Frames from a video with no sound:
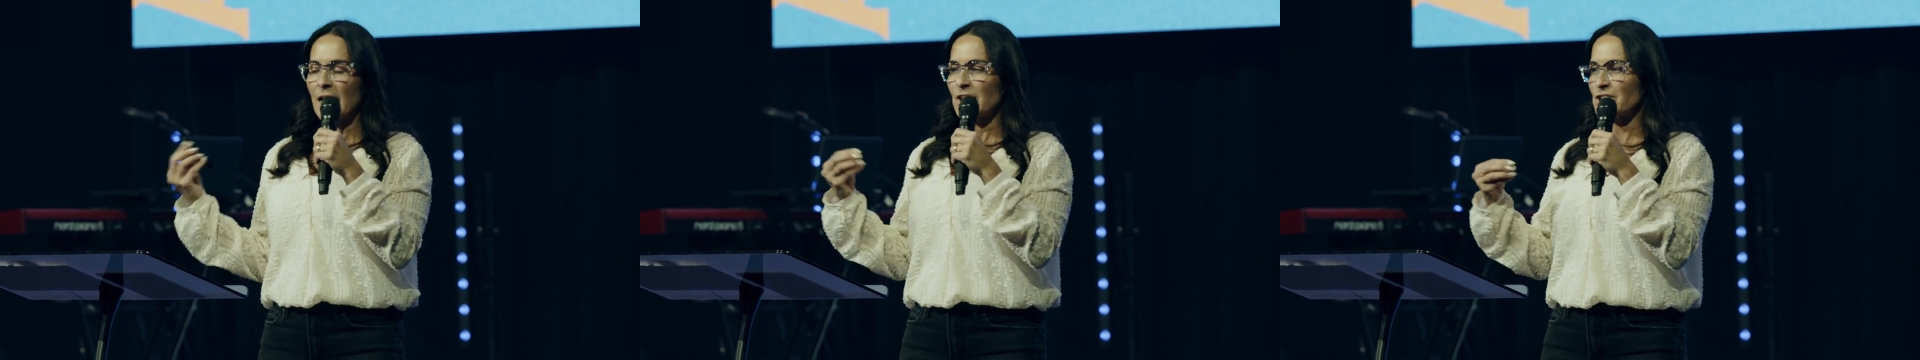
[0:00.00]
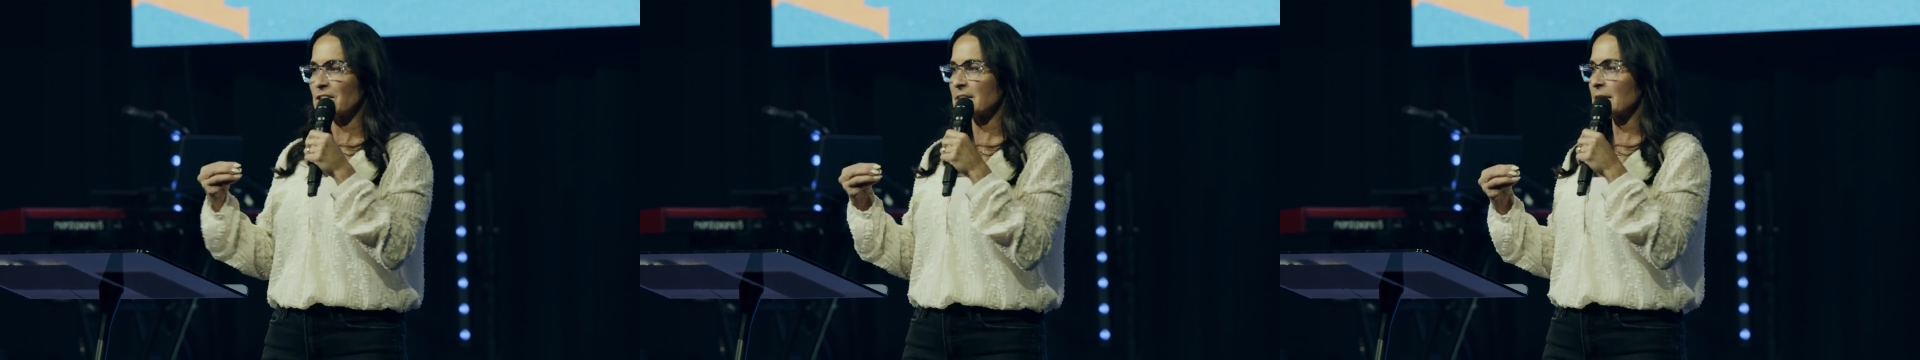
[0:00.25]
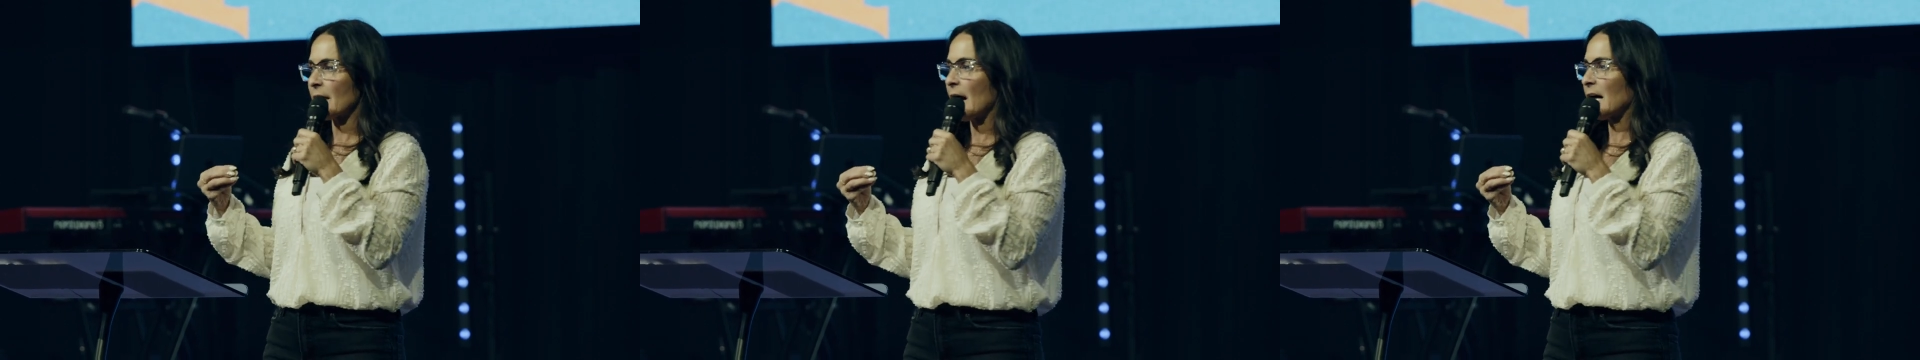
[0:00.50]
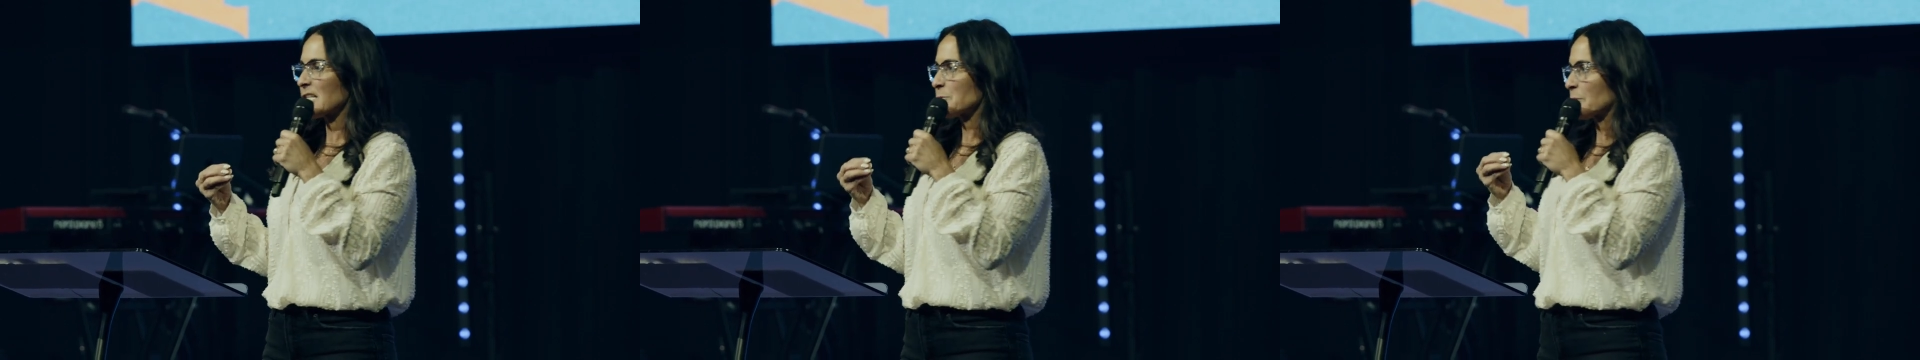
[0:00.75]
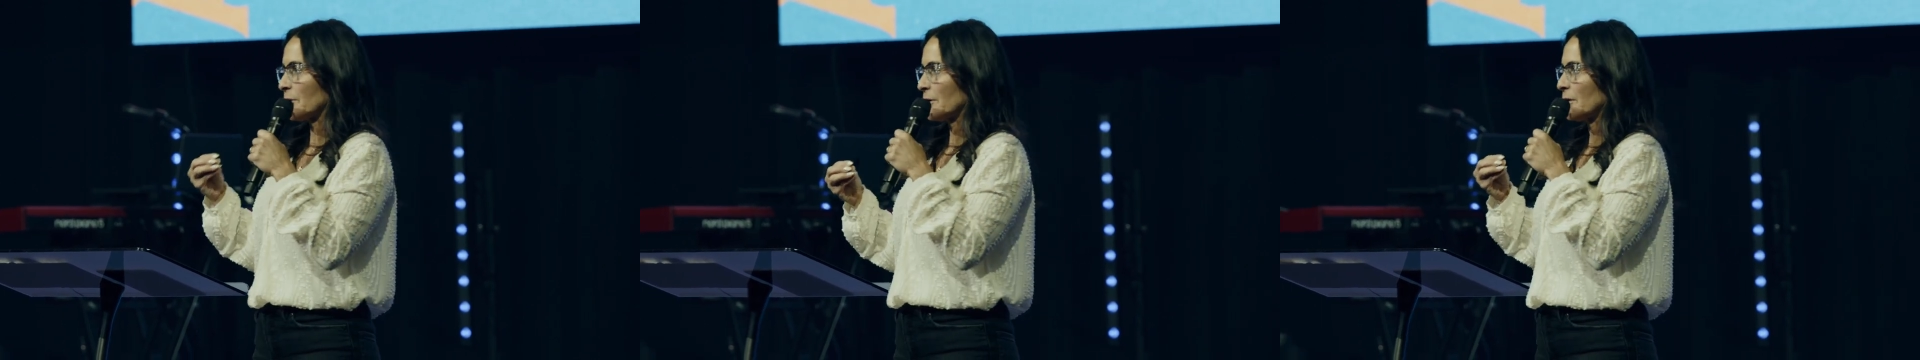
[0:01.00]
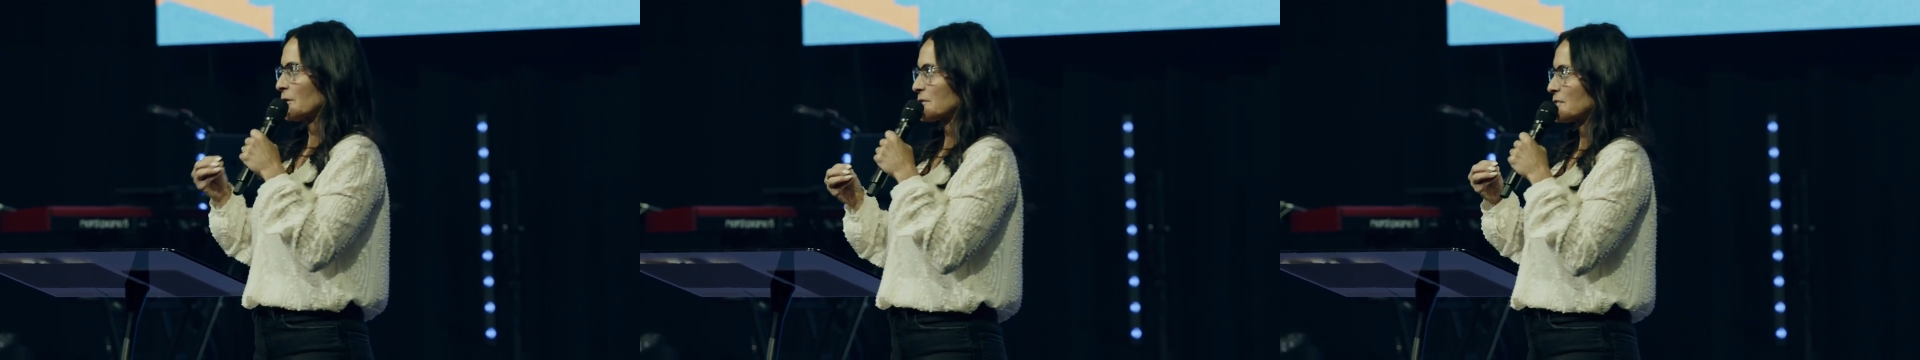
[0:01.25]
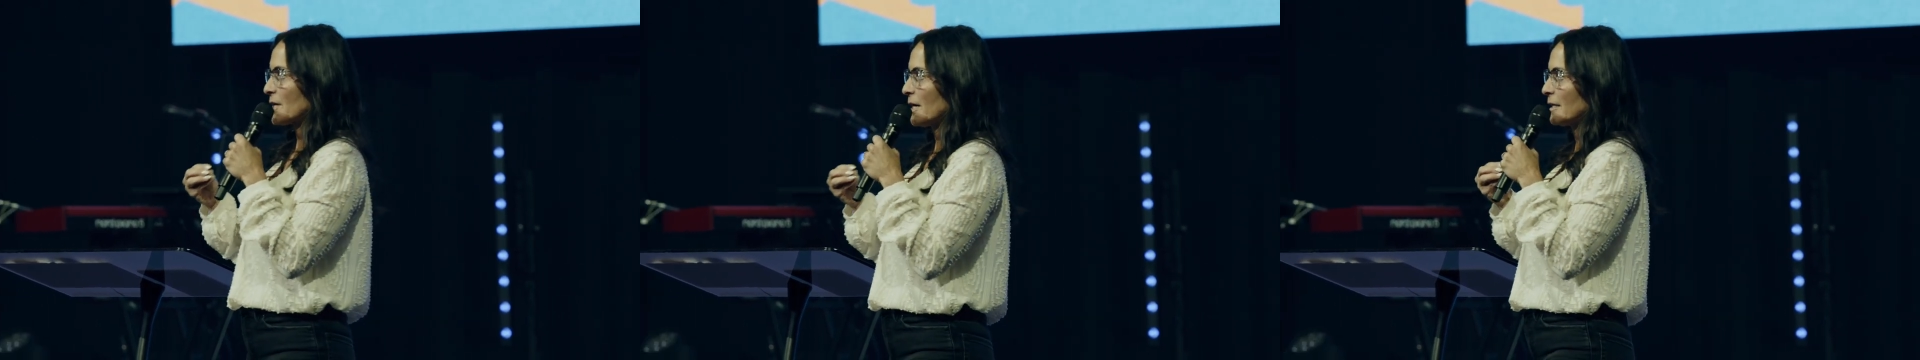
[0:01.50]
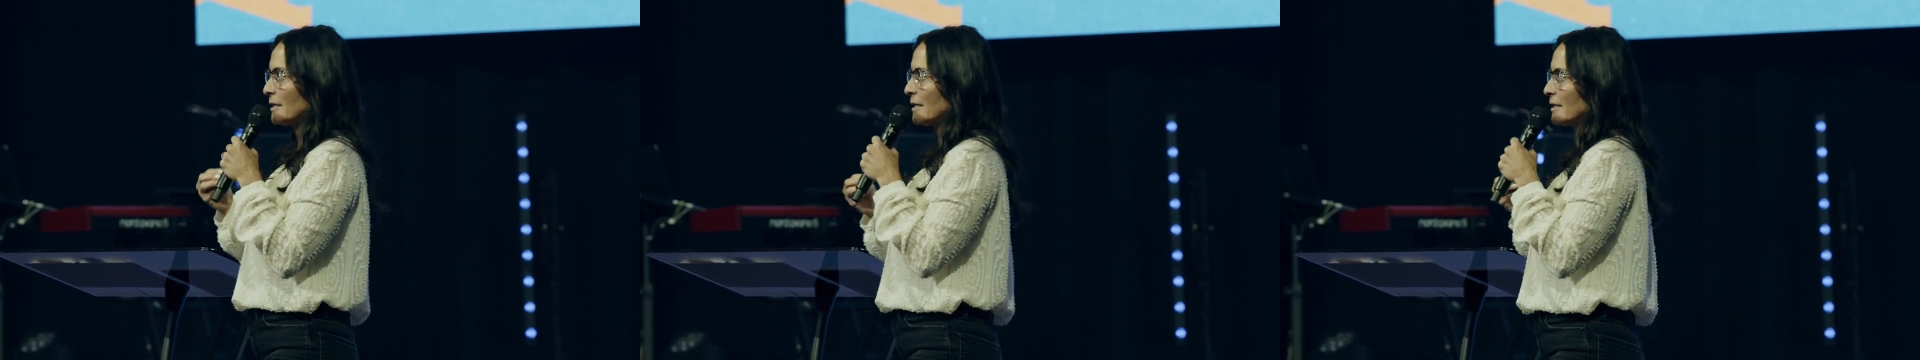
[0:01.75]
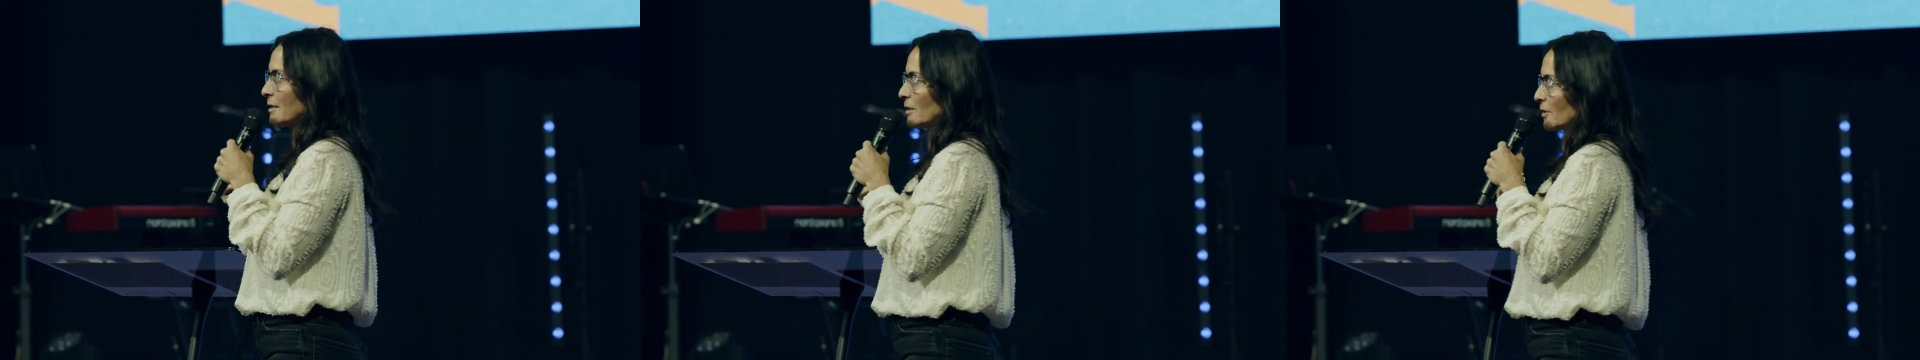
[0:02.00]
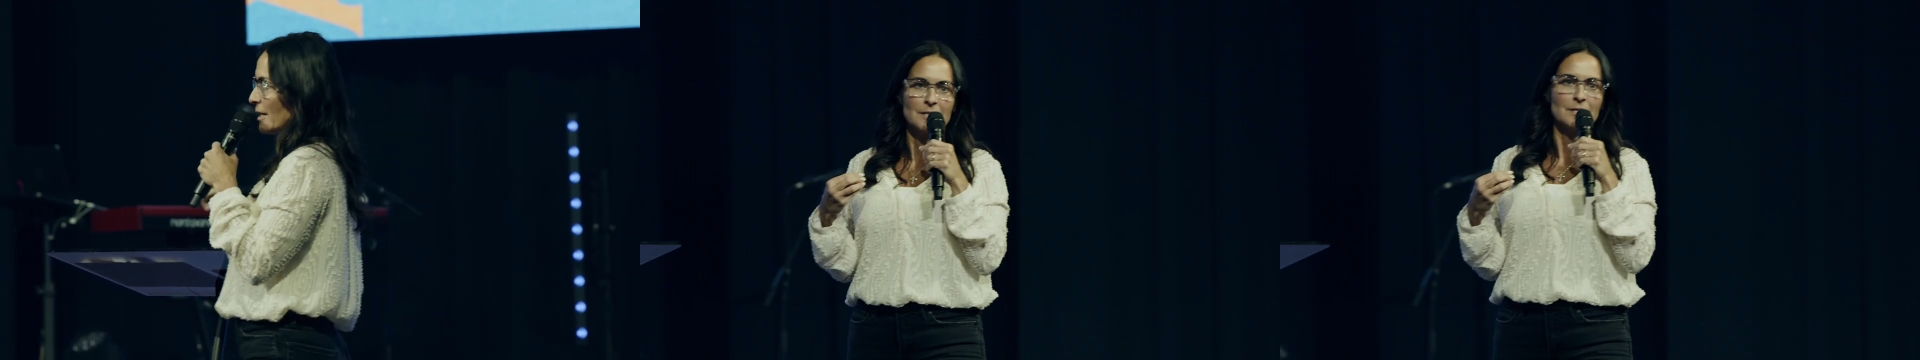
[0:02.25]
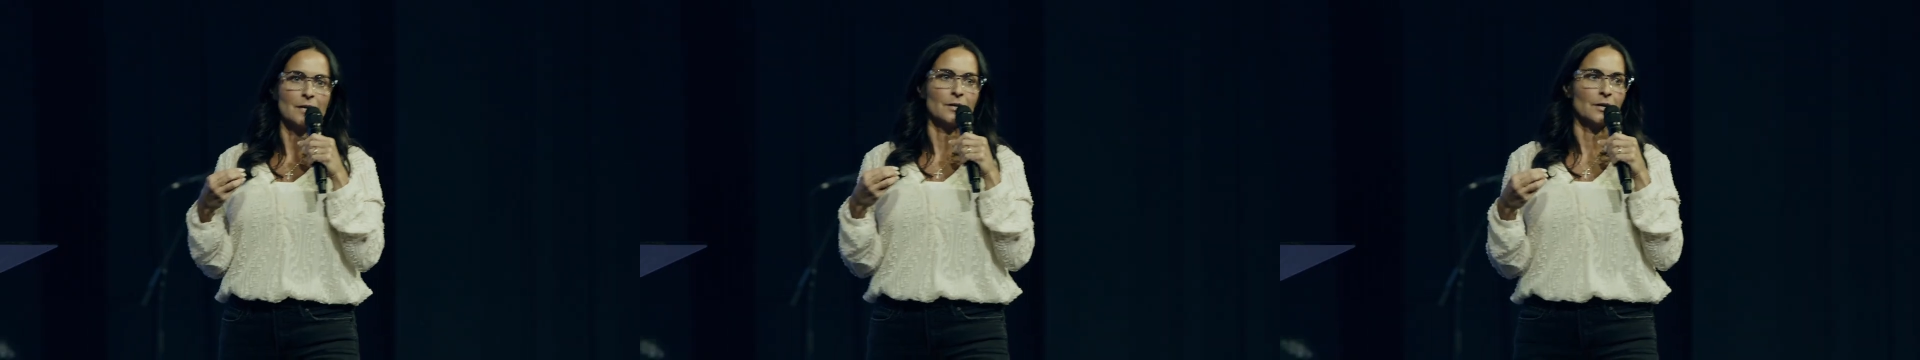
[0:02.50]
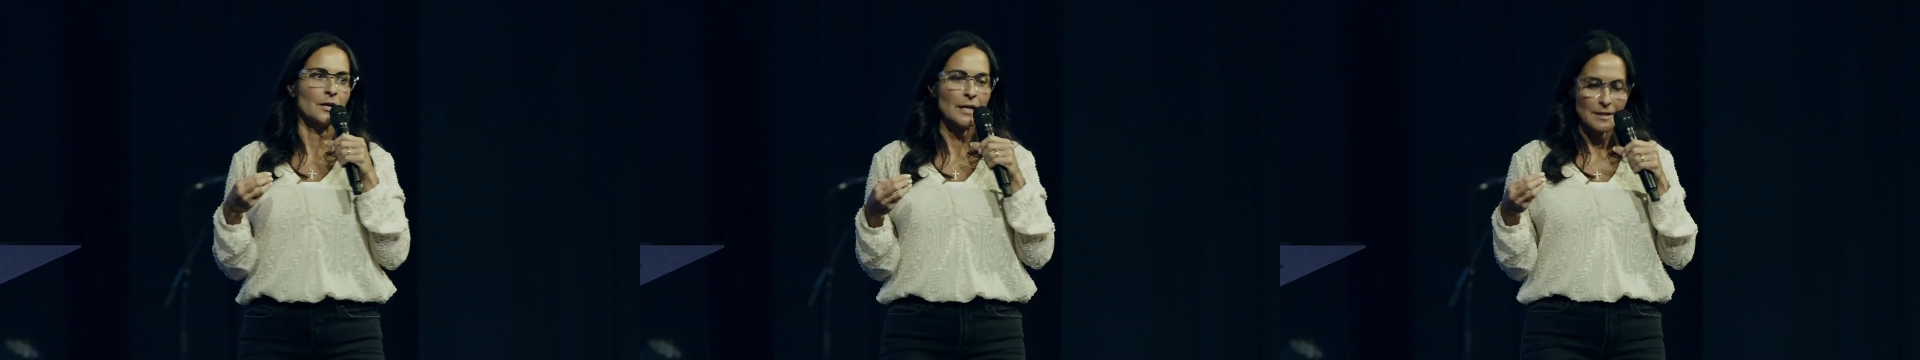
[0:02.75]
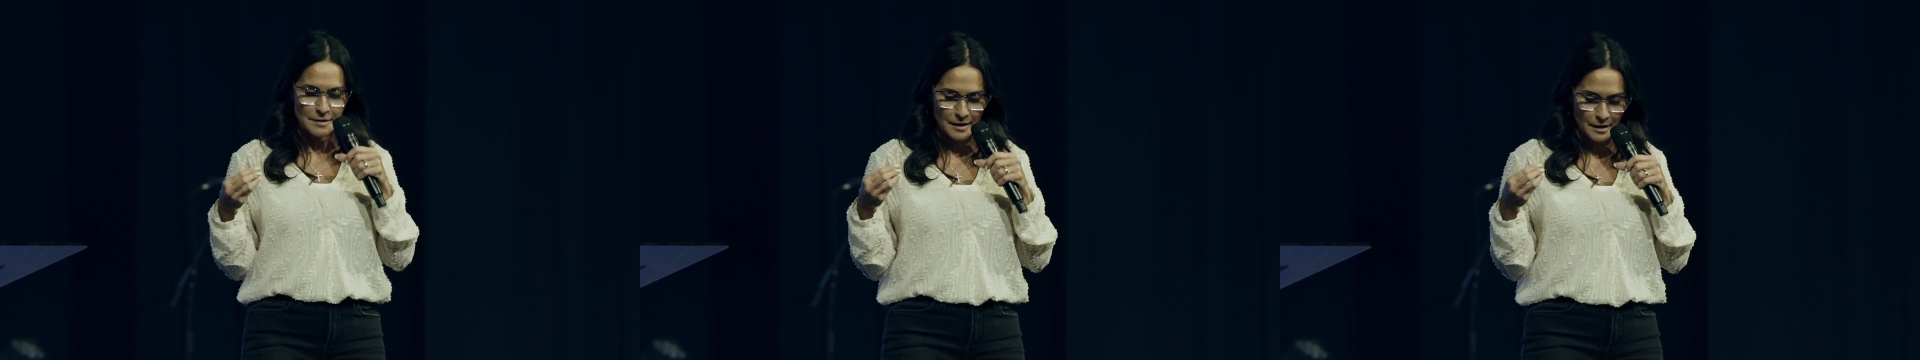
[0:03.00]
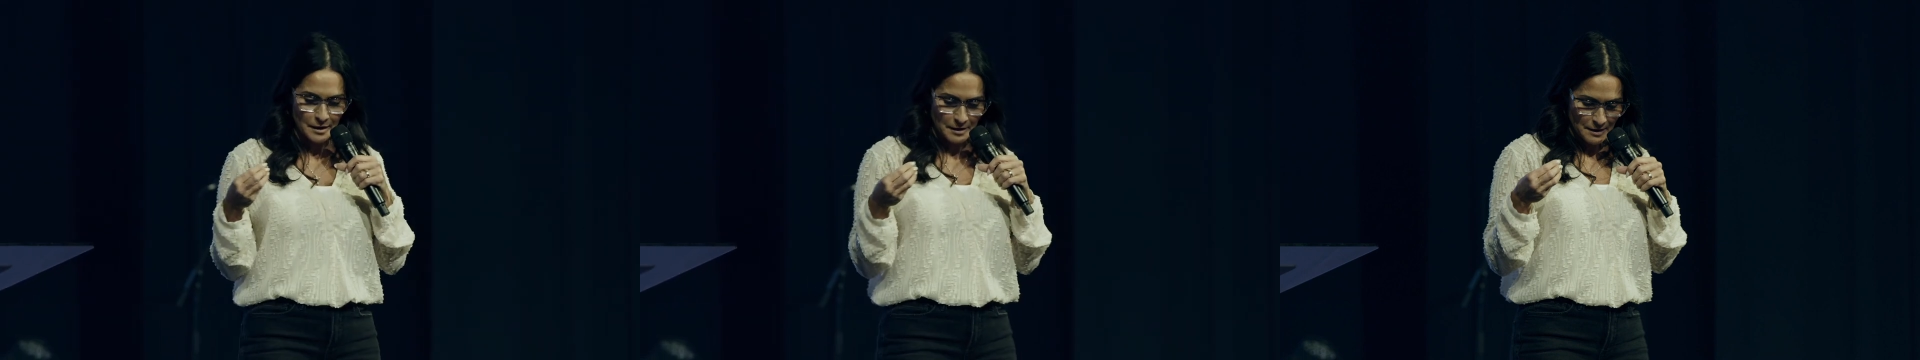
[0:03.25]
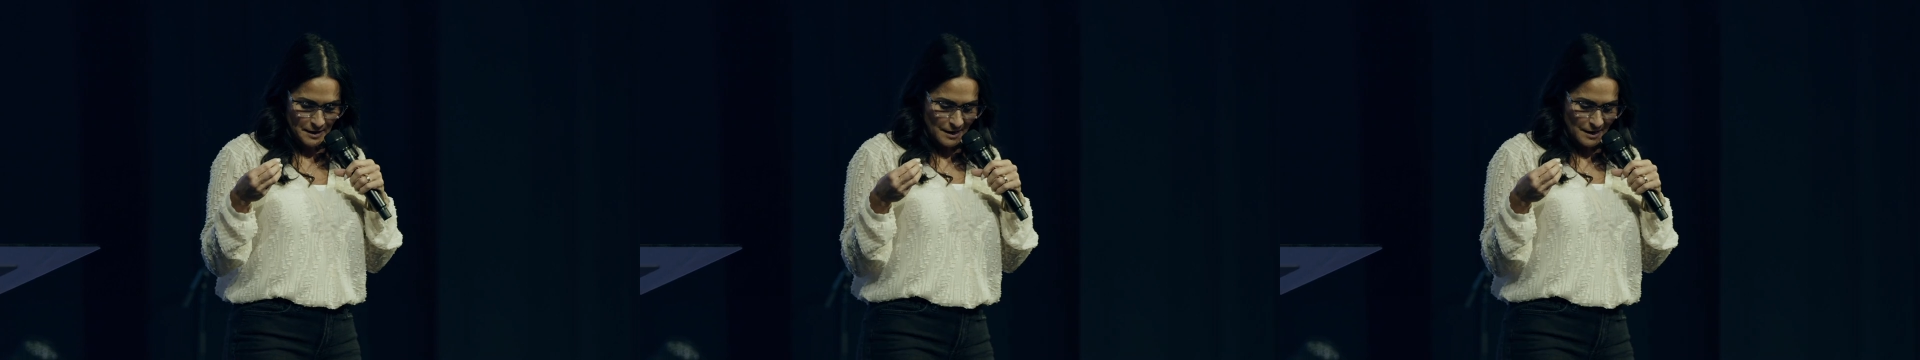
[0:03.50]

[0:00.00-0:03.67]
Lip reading: And she's in the hospital, and her son and her granddaughter are in there.